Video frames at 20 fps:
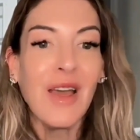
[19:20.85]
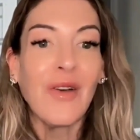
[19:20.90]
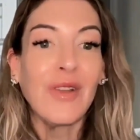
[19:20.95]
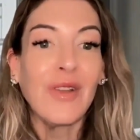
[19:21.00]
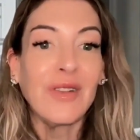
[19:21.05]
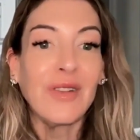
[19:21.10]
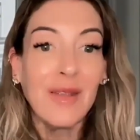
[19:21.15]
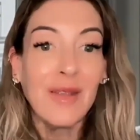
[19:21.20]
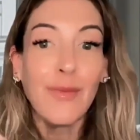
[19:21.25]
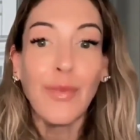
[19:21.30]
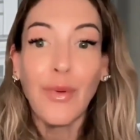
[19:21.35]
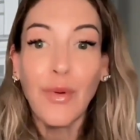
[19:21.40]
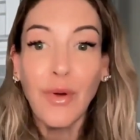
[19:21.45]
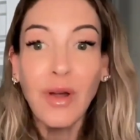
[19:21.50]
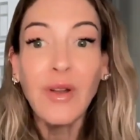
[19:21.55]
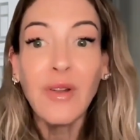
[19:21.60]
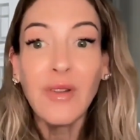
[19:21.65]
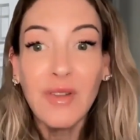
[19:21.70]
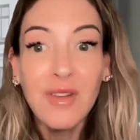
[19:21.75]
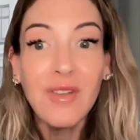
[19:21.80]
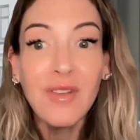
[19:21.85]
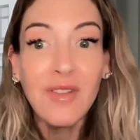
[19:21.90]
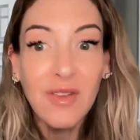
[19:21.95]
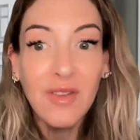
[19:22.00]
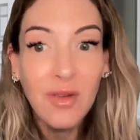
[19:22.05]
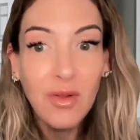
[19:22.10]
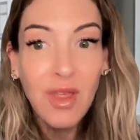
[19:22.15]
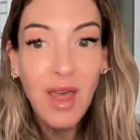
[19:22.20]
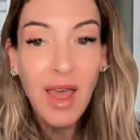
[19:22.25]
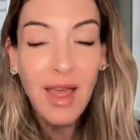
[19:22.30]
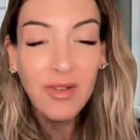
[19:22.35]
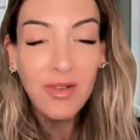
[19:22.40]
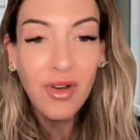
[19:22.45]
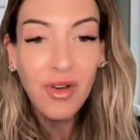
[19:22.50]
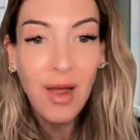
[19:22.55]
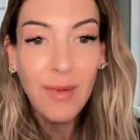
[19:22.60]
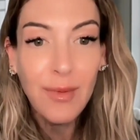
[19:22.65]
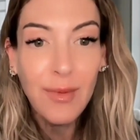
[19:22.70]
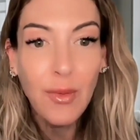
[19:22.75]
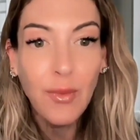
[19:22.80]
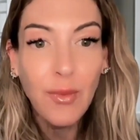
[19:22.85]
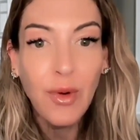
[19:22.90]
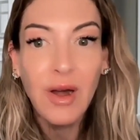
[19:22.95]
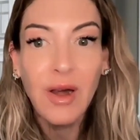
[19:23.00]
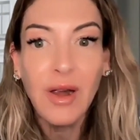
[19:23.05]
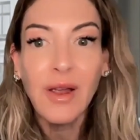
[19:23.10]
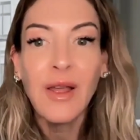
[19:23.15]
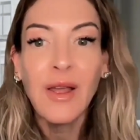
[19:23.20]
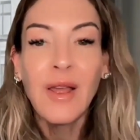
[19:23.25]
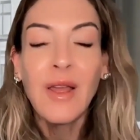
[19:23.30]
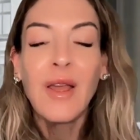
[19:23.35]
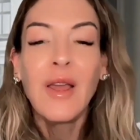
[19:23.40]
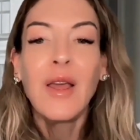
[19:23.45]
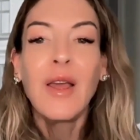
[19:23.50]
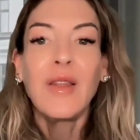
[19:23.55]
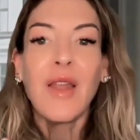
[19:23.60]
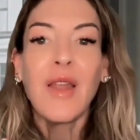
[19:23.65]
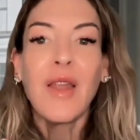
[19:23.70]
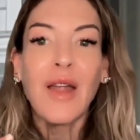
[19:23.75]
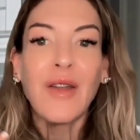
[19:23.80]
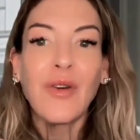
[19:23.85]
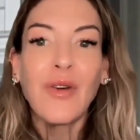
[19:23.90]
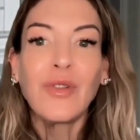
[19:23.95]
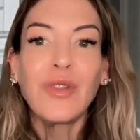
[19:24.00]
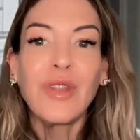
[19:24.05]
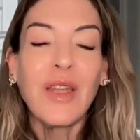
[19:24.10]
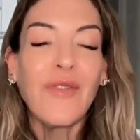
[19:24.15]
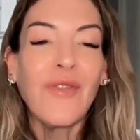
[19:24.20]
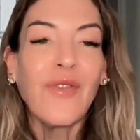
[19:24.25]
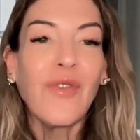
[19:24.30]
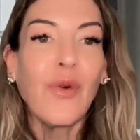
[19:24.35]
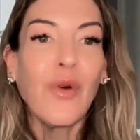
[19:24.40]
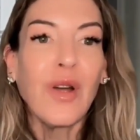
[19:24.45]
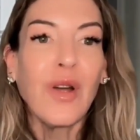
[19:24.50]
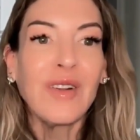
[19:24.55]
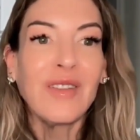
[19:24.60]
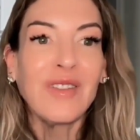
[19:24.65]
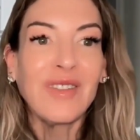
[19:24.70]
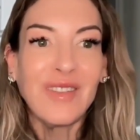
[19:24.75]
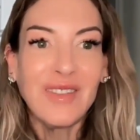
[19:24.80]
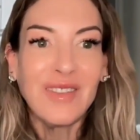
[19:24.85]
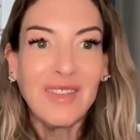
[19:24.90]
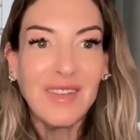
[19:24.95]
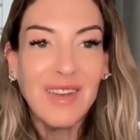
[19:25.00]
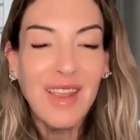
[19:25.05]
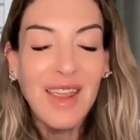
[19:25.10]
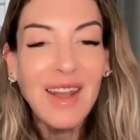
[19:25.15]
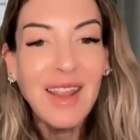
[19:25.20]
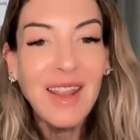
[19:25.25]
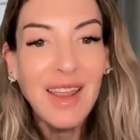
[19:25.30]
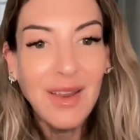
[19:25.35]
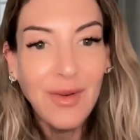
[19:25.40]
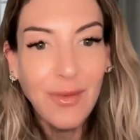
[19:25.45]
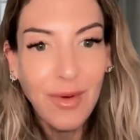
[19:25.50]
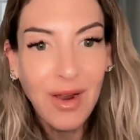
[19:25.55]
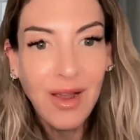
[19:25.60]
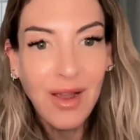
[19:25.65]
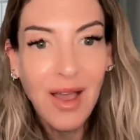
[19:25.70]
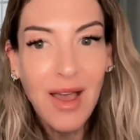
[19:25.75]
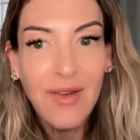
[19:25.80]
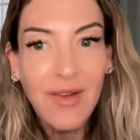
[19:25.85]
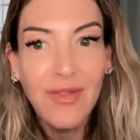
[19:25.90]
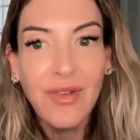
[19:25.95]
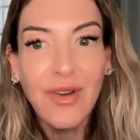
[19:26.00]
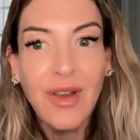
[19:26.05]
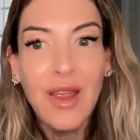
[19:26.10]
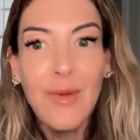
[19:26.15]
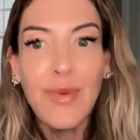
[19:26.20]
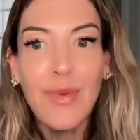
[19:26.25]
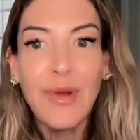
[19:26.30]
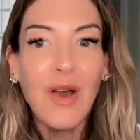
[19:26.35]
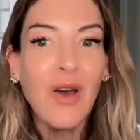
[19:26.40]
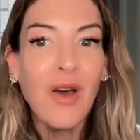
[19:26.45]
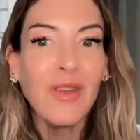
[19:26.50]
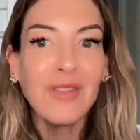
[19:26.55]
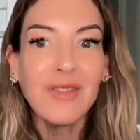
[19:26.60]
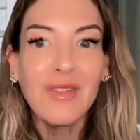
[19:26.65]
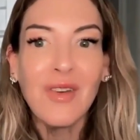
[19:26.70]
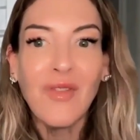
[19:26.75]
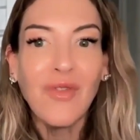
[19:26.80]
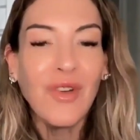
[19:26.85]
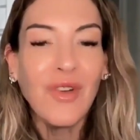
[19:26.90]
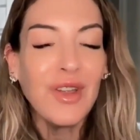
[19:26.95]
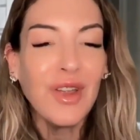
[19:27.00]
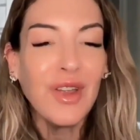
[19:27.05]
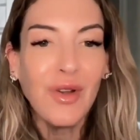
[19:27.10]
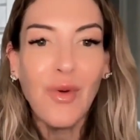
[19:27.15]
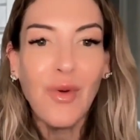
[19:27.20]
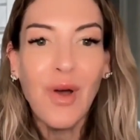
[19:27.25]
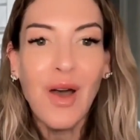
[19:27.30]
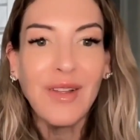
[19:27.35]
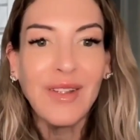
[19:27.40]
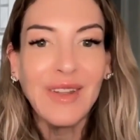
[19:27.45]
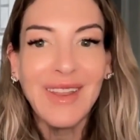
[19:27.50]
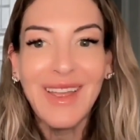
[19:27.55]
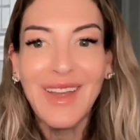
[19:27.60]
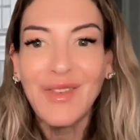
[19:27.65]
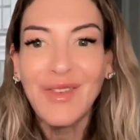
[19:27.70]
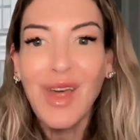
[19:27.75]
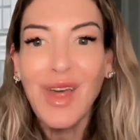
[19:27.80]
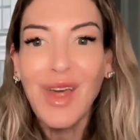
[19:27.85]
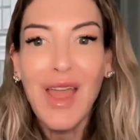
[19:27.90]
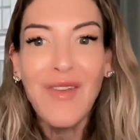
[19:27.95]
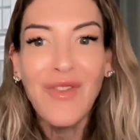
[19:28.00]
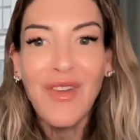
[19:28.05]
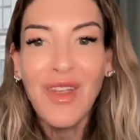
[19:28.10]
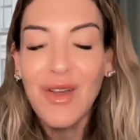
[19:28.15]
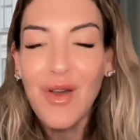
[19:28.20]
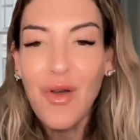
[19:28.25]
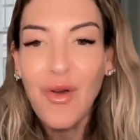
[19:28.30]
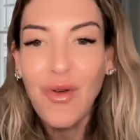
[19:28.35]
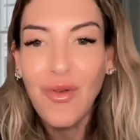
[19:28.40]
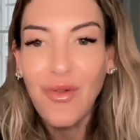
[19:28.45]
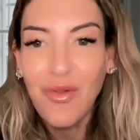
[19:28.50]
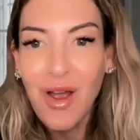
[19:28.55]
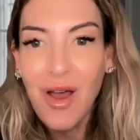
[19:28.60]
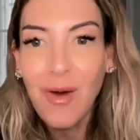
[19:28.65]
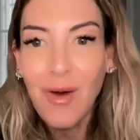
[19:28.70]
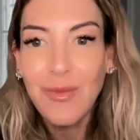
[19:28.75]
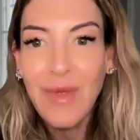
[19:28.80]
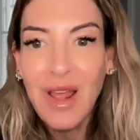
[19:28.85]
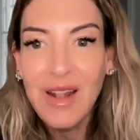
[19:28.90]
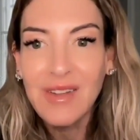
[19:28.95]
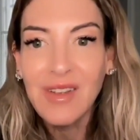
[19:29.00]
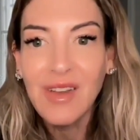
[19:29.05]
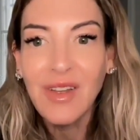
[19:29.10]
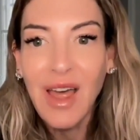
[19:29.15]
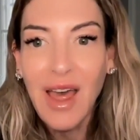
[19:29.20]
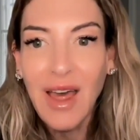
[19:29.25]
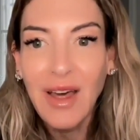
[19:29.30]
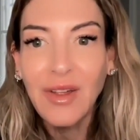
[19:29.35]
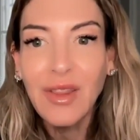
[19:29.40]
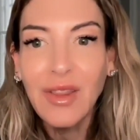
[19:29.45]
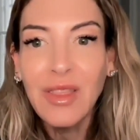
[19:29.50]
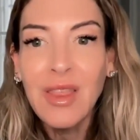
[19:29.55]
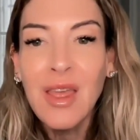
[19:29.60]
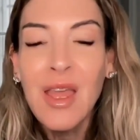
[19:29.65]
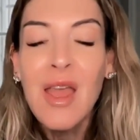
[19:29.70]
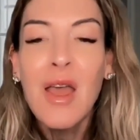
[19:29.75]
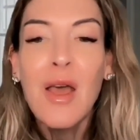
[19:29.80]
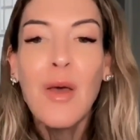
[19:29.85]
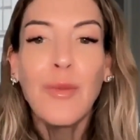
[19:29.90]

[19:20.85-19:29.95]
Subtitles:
Now, it's important to do that trauma work, not only for sustaining recovery, but also for your quality of life and overall mental health.